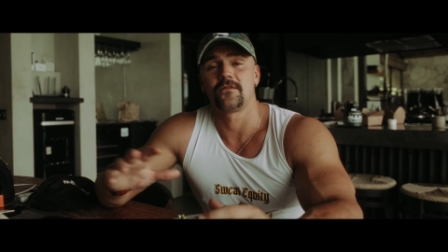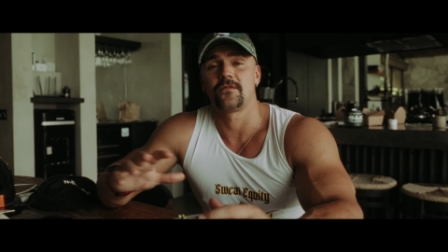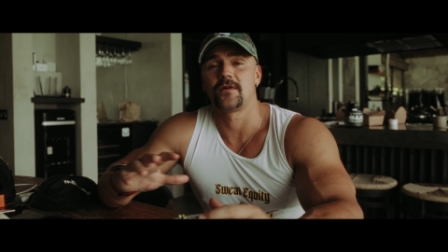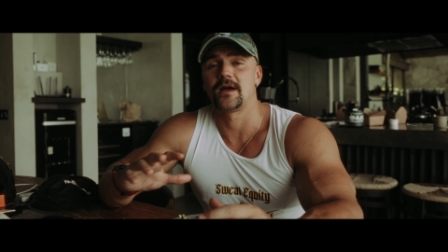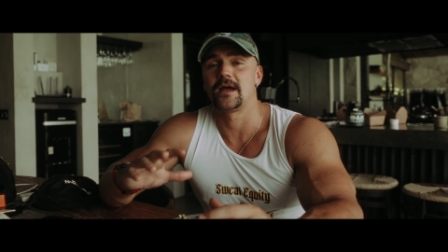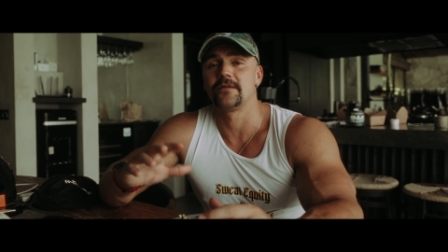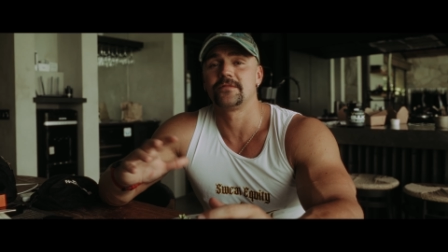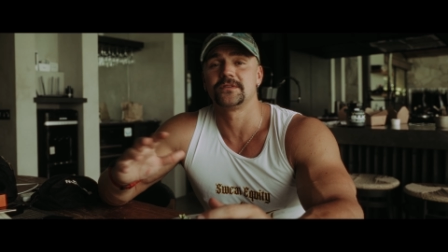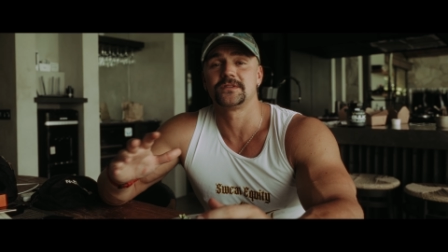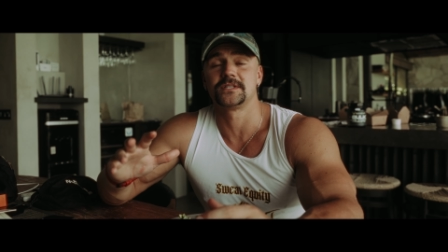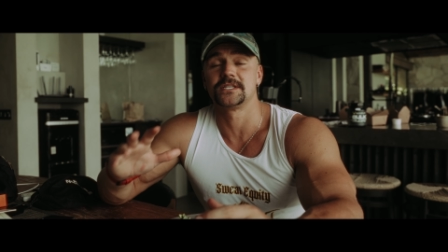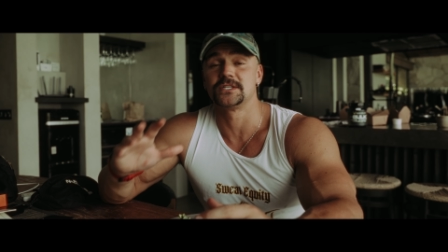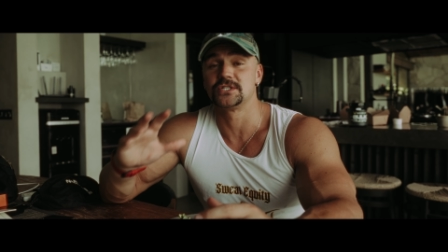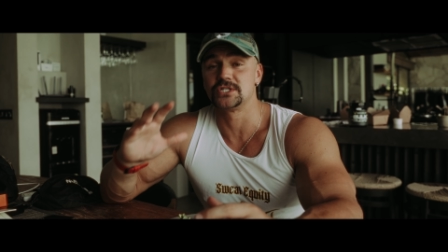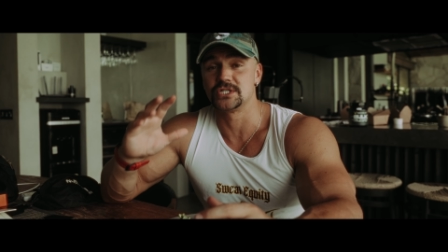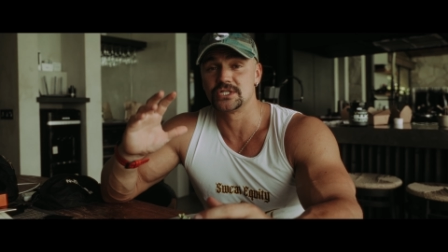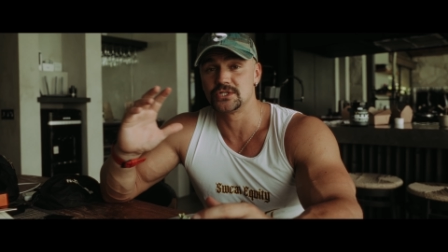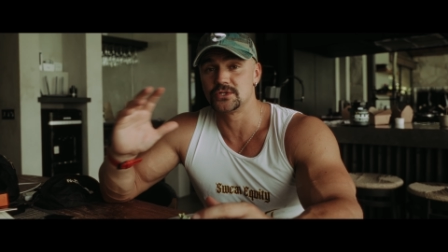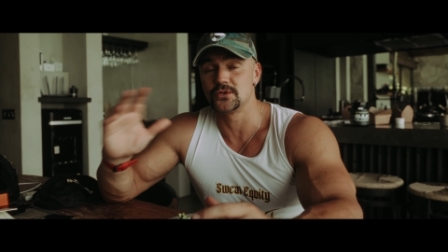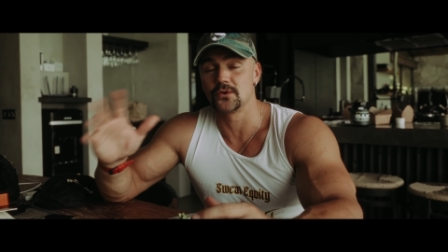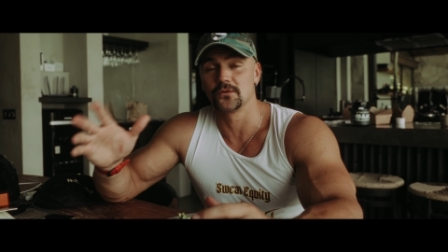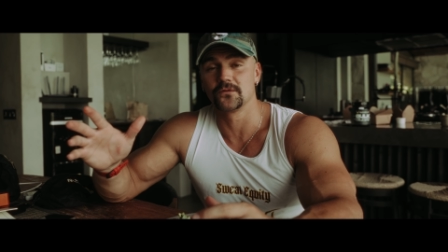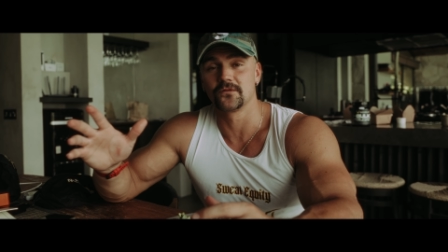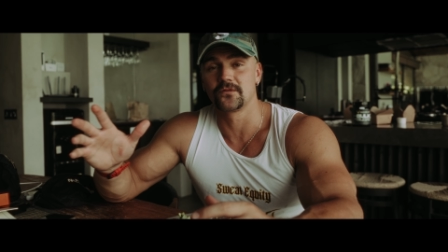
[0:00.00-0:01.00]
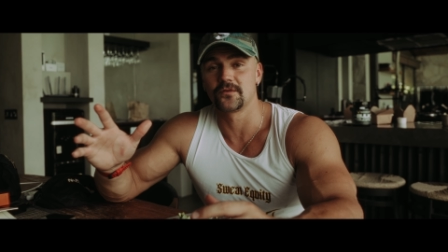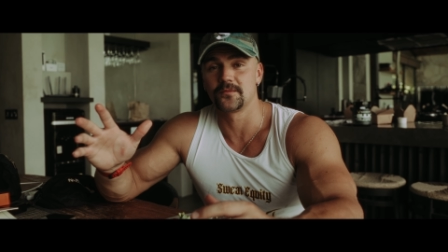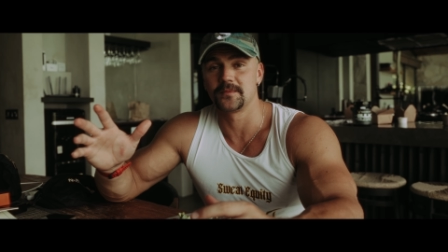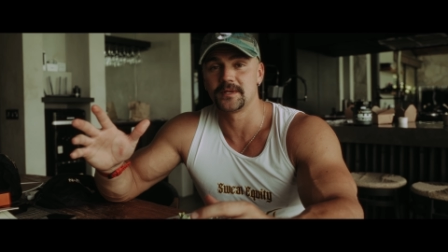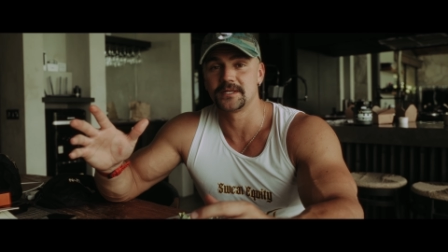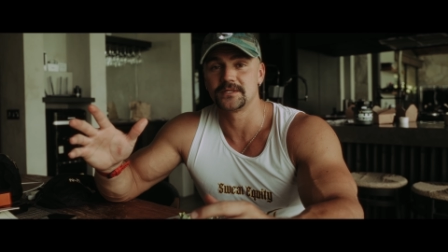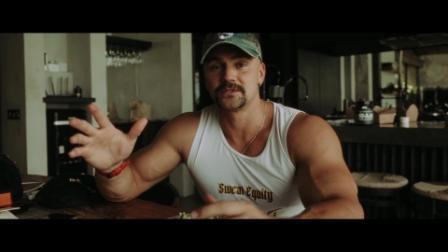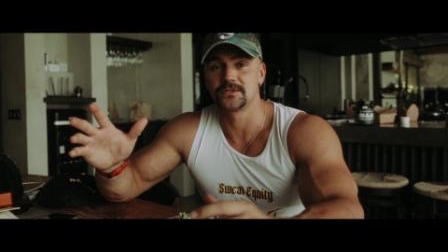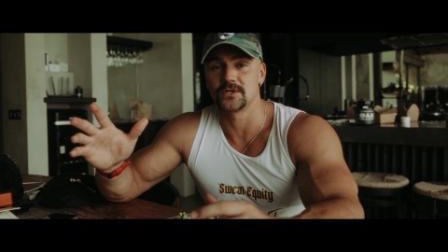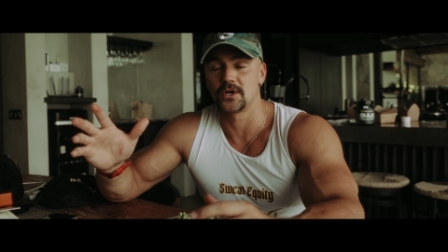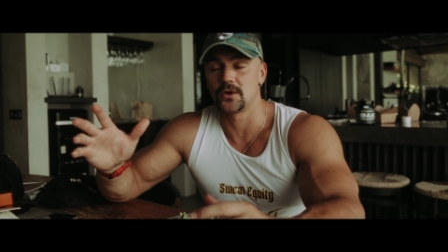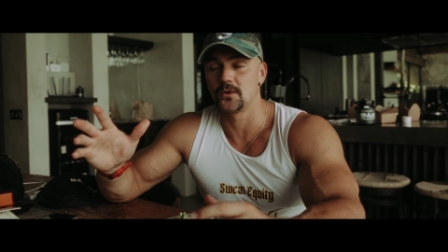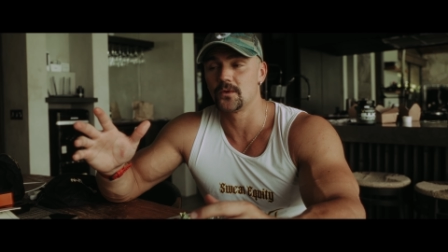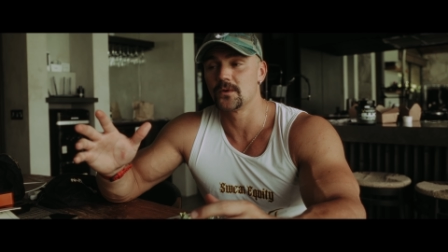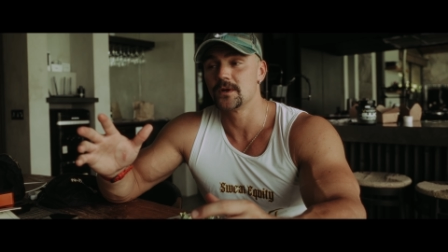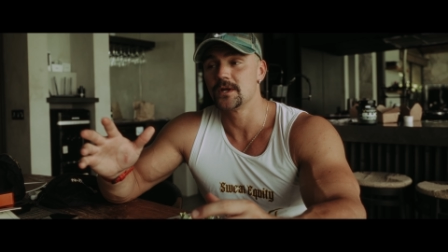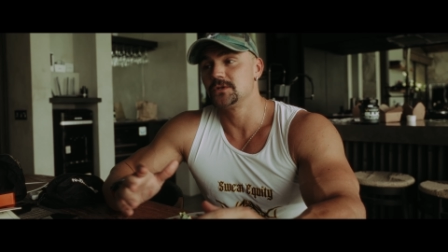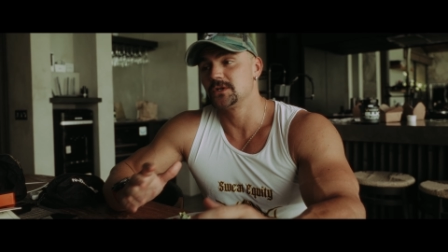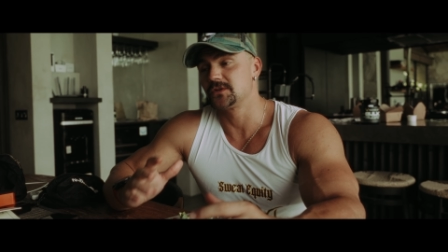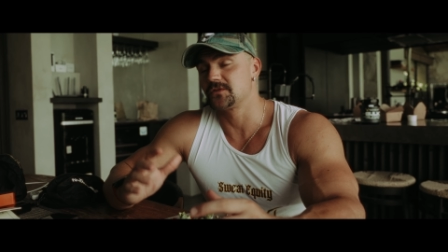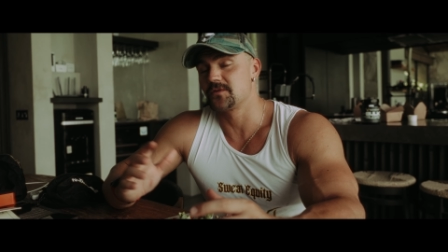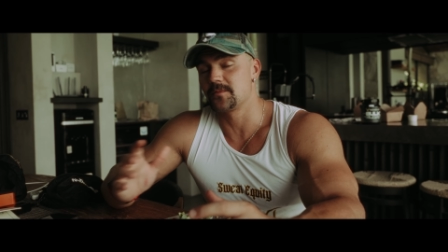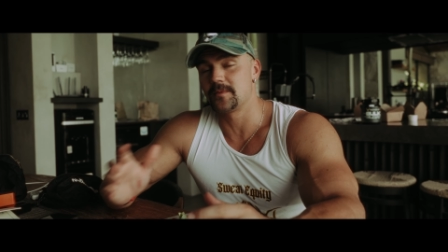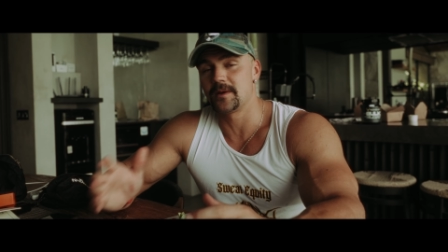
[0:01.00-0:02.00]
for everything she's done for me. So
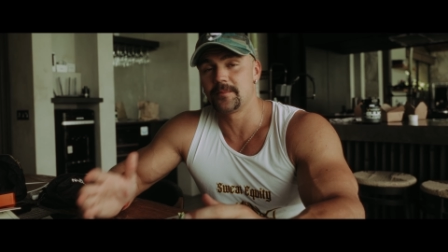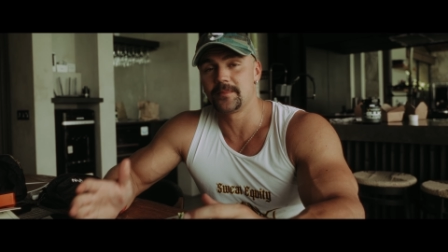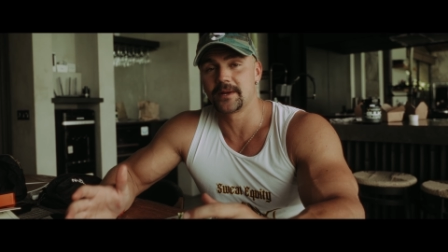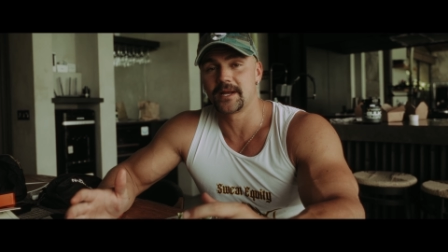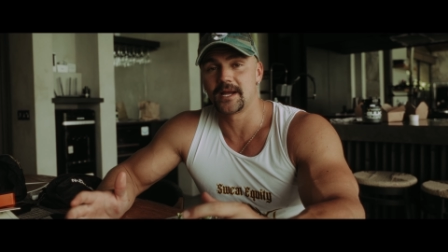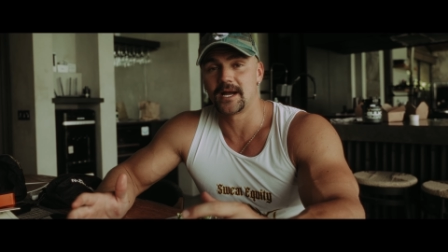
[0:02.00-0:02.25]
just remember,